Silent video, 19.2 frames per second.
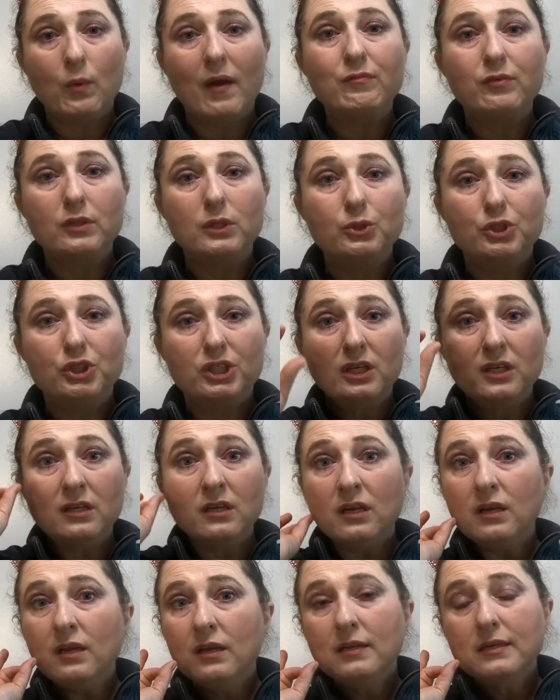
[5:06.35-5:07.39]

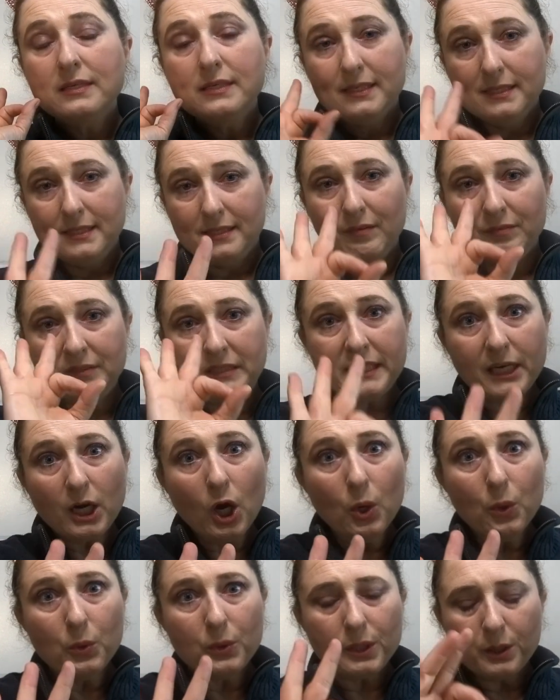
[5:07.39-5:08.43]
Revolution 70
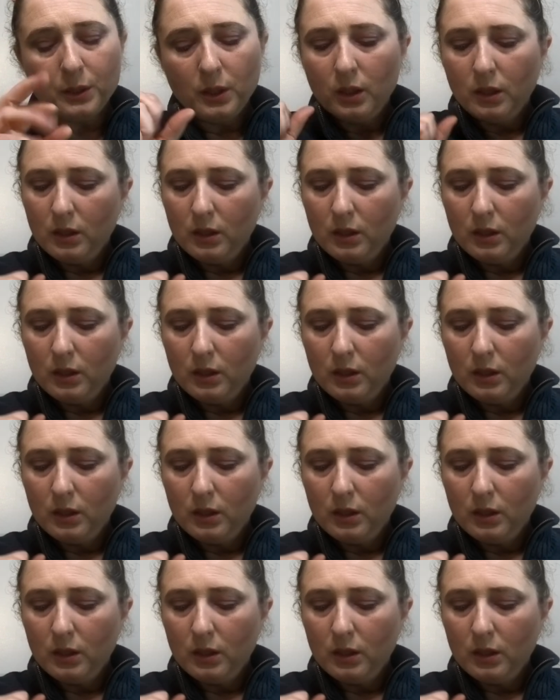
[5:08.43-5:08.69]
code.